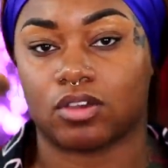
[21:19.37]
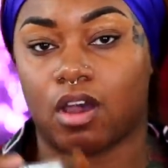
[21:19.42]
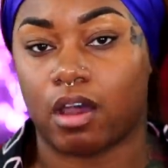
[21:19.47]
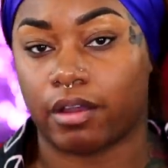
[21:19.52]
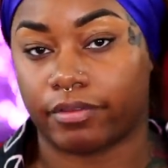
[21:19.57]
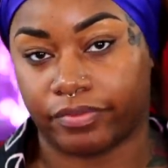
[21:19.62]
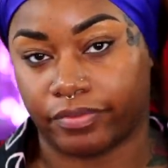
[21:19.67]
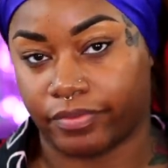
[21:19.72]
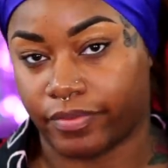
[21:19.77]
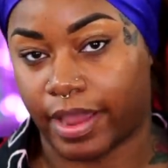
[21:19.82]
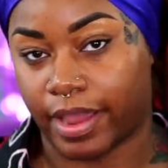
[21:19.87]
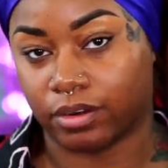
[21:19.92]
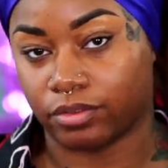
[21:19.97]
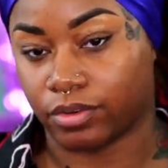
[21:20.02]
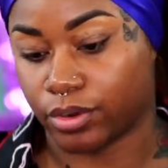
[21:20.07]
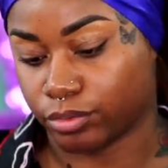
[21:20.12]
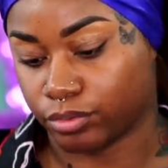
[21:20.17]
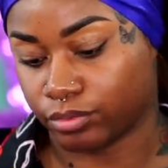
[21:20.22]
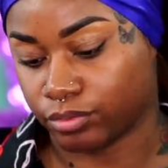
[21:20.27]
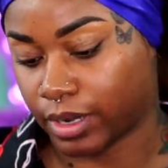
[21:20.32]
off. I
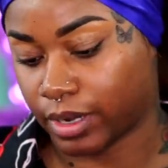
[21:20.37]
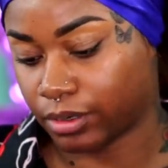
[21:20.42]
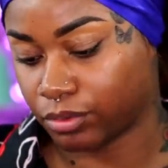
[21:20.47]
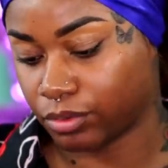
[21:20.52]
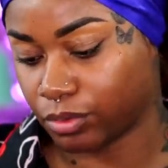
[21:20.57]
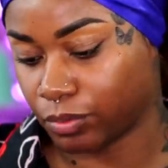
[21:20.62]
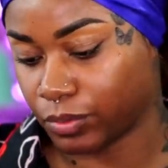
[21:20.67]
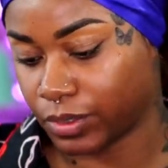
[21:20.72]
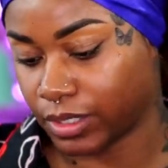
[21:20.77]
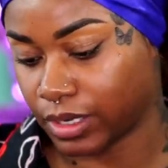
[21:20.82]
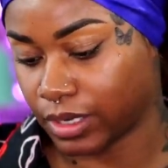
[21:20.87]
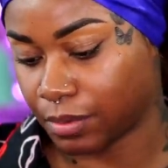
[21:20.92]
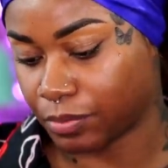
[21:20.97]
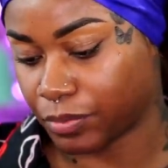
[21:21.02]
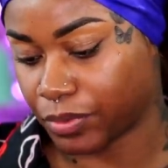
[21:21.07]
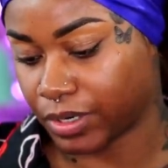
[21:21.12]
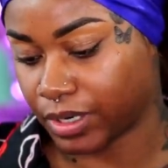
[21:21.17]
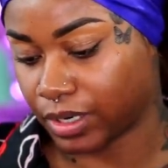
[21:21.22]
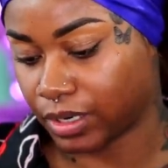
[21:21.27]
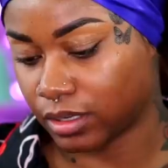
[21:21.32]
don't know what
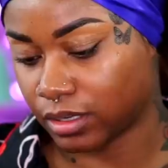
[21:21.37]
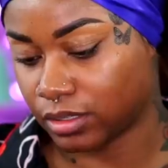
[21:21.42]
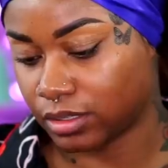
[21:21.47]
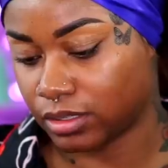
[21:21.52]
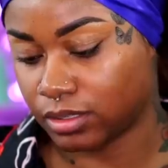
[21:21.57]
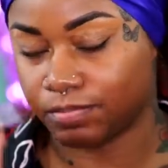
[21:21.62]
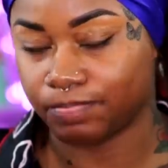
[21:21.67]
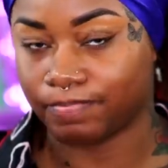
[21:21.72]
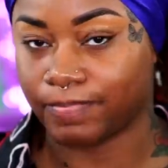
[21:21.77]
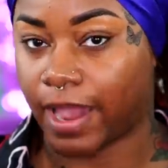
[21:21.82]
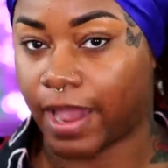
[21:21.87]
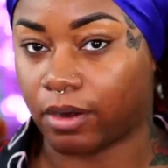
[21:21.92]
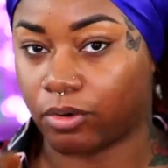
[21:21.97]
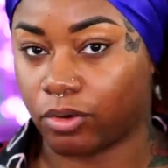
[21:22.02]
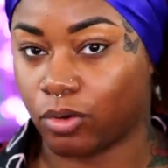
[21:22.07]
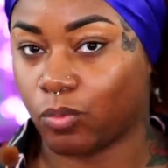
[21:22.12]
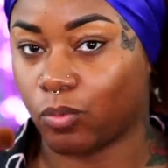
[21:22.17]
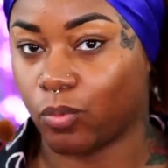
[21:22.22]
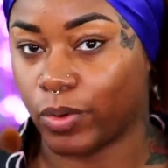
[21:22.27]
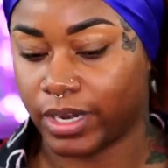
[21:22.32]
number it
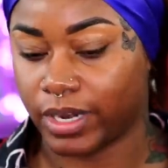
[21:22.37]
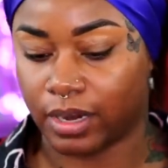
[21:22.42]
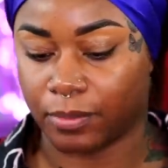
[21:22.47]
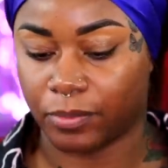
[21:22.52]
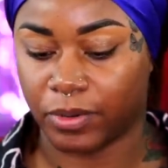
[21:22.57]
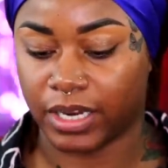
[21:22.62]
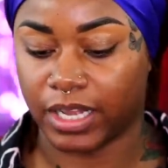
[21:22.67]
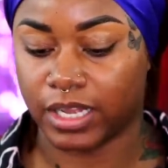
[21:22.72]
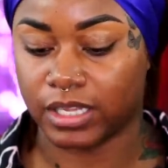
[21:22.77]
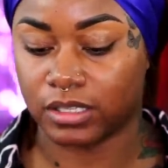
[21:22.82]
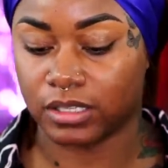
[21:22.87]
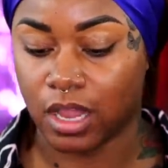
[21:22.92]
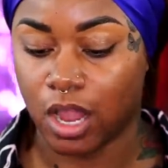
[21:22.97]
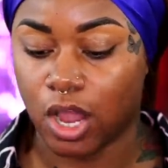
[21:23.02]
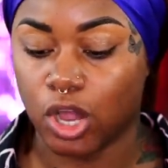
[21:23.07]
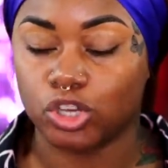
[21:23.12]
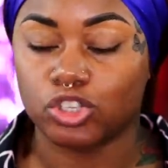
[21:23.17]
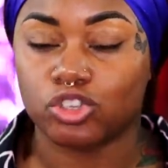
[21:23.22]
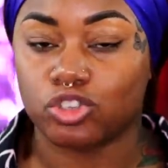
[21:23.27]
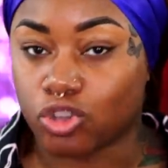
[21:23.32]
is.
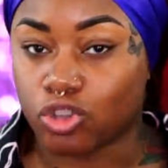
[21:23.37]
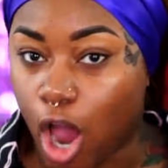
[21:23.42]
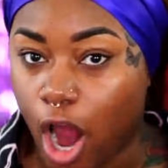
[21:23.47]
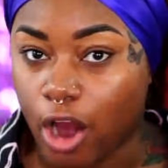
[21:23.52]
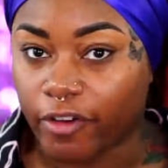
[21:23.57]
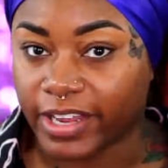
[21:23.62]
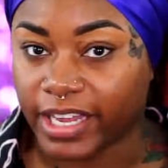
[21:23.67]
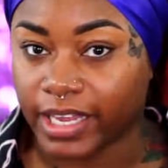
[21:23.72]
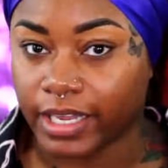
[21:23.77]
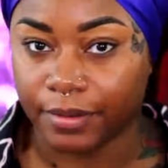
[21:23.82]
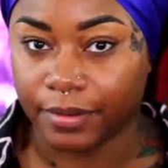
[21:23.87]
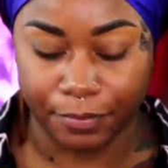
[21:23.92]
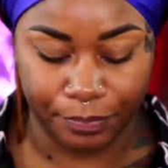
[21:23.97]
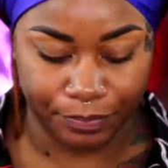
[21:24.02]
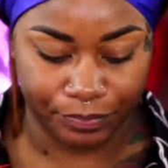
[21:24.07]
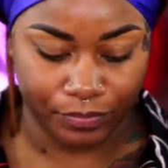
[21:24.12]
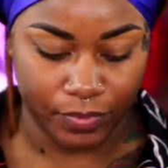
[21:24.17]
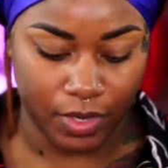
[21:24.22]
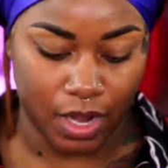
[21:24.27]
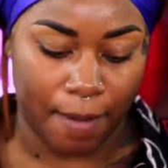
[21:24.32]
Sorry.
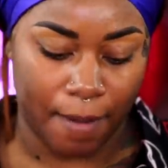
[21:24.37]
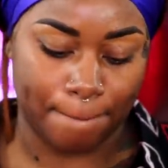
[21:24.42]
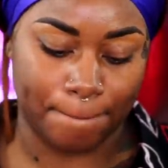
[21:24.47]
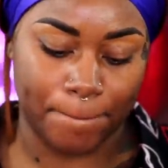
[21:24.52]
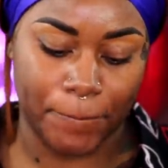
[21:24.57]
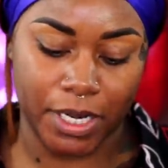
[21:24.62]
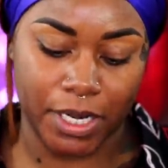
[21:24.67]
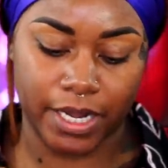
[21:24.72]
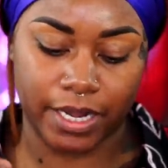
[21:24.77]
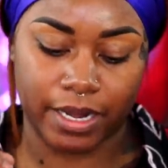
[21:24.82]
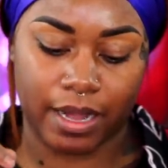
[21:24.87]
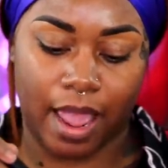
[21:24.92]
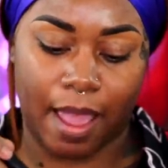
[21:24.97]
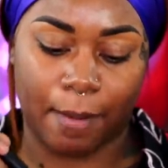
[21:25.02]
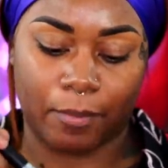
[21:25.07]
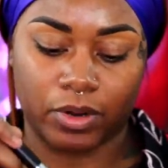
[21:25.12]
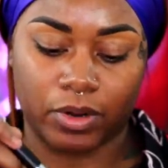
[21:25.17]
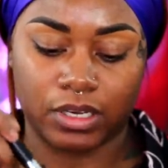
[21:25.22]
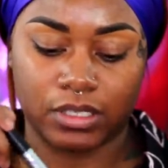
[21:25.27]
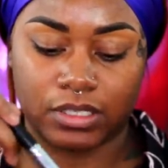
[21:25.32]
But
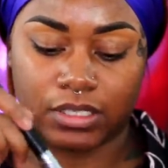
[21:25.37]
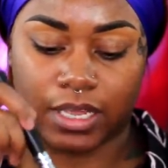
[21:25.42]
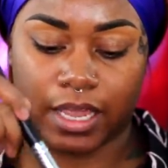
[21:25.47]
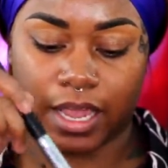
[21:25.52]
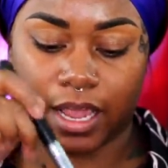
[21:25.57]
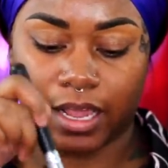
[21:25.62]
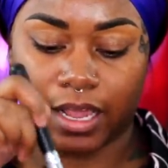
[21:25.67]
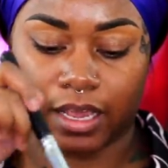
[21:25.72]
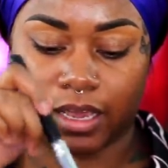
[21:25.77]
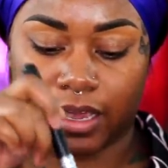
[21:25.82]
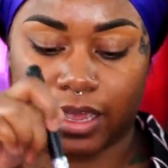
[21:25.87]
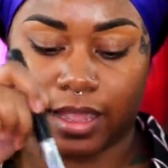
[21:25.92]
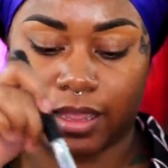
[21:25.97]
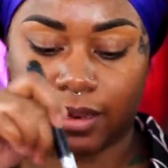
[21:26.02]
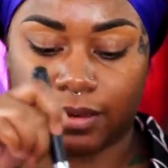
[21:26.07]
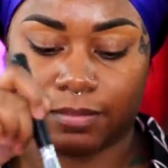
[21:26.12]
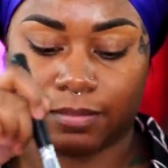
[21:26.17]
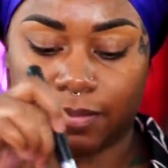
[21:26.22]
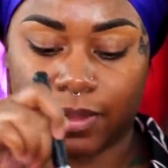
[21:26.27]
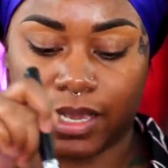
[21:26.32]
I'm gonna take
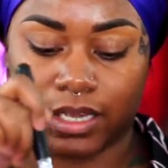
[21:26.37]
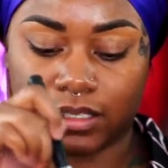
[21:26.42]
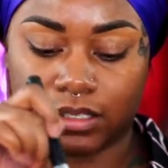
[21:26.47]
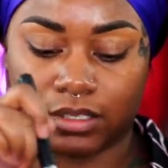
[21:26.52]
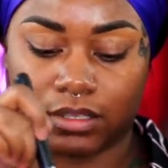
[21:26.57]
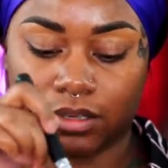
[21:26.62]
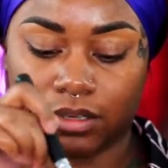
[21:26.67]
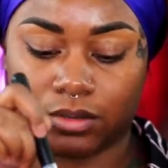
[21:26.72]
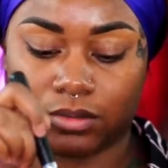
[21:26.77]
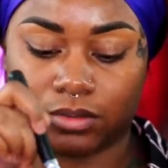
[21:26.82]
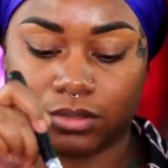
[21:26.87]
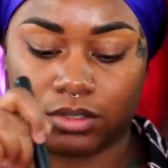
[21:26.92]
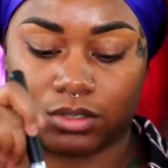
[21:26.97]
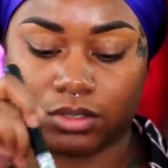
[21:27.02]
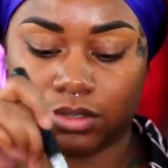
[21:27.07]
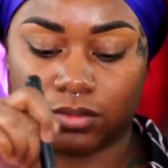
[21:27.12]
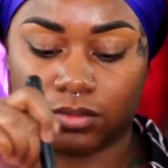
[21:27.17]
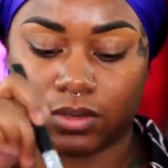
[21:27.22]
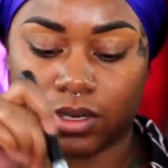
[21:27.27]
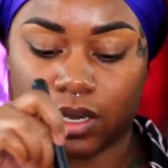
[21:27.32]
and mix those
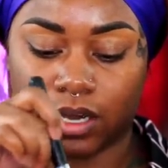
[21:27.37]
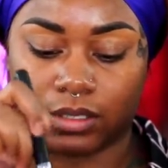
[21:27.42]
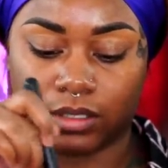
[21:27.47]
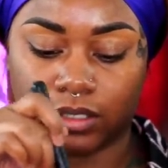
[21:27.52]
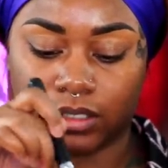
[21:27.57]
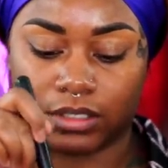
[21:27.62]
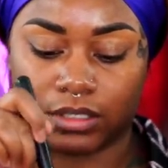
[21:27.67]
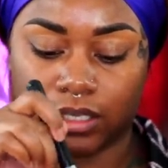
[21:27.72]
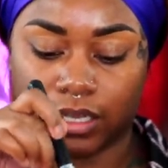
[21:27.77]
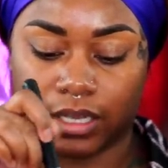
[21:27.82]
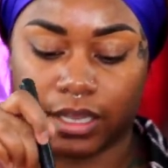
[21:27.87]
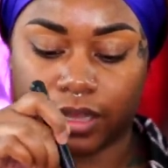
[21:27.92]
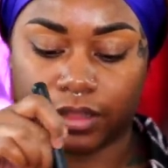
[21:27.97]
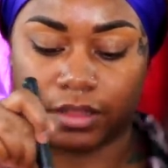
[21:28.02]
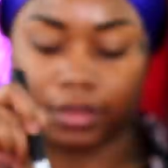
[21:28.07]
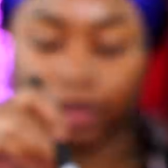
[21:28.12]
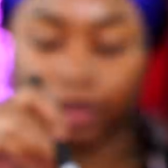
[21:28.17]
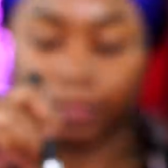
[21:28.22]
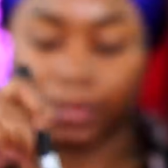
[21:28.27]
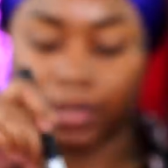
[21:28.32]
two colors
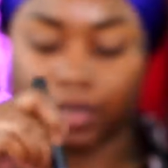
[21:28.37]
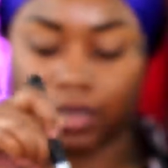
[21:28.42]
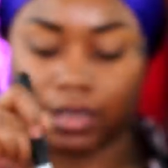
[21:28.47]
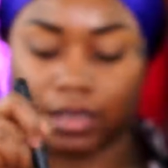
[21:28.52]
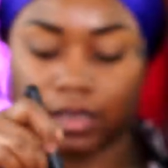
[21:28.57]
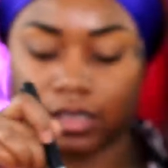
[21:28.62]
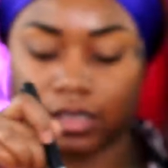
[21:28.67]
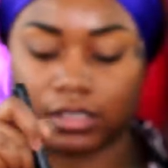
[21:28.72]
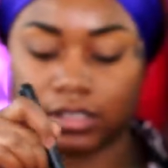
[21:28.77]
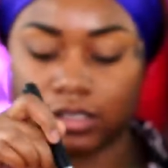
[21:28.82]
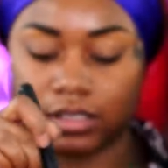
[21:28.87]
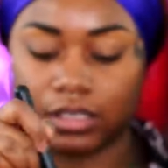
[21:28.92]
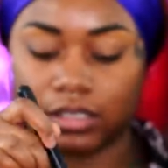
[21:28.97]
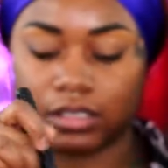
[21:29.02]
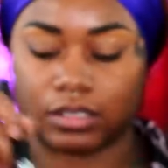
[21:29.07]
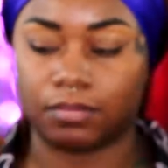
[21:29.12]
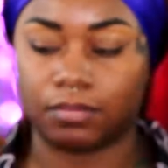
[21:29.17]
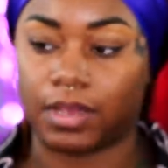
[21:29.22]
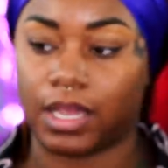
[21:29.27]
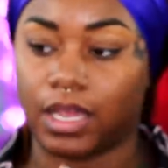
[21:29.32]
together because
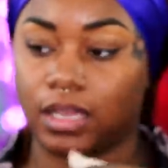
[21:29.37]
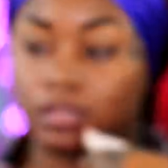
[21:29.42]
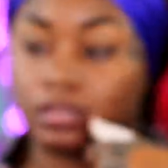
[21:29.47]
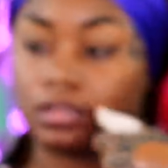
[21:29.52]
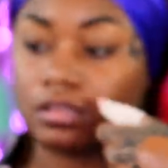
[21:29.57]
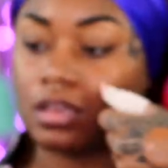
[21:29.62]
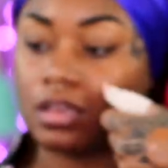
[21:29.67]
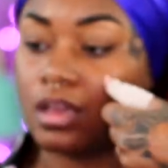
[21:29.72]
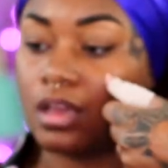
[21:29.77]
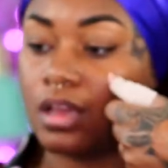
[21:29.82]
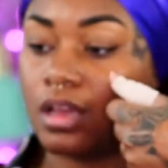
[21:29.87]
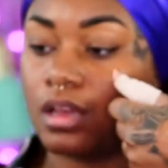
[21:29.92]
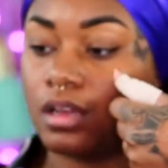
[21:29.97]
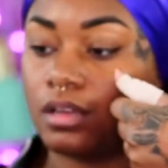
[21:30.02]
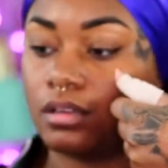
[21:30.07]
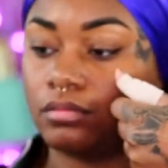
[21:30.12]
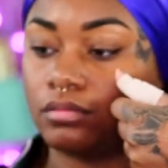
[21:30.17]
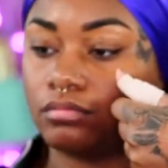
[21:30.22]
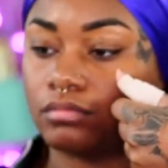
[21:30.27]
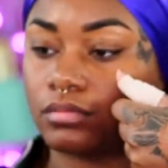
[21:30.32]
this makes,
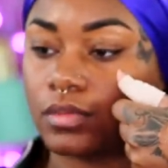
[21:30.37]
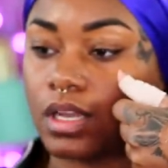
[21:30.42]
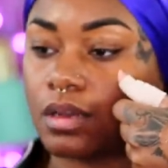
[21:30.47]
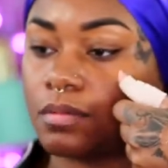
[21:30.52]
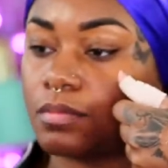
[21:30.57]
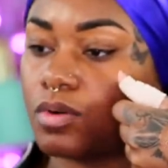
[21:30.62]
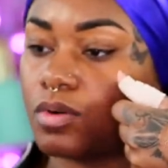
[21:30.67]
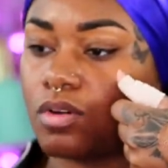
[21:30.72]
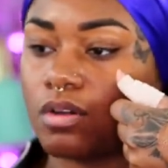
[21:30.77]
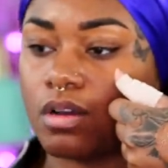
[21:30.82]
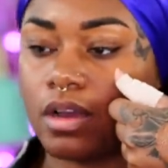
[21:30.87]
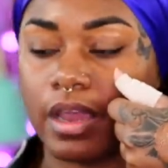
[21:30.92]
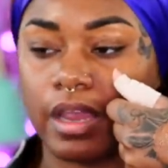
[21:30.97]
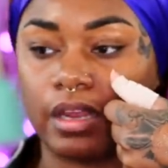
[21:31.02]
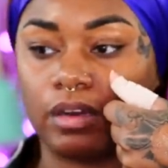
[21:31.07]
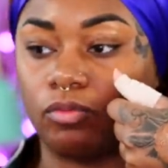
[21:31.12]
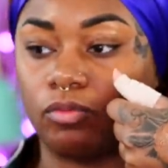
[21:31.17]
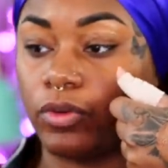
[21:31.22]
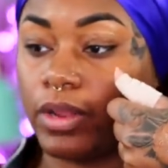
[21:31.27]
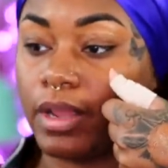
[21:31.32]
come
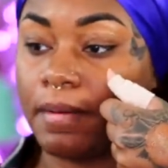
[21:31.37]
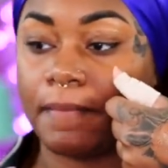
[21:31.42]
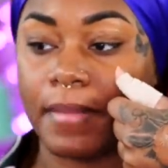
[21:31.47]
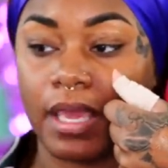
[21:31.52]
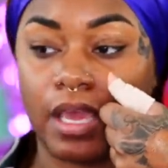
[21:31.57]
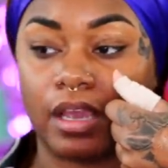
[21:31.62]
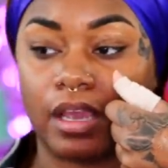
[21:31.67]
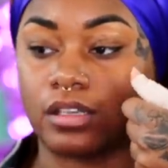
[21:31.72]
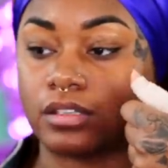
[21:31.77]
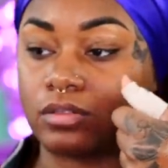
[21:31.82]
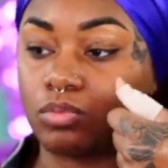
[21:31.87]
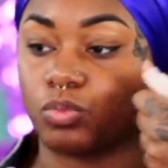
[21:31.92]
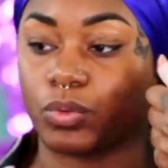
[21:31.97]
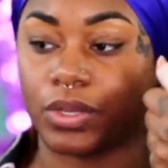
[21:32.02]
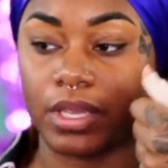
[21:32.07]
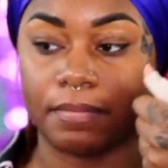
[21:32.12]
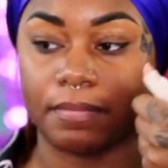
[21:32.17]
on, remix.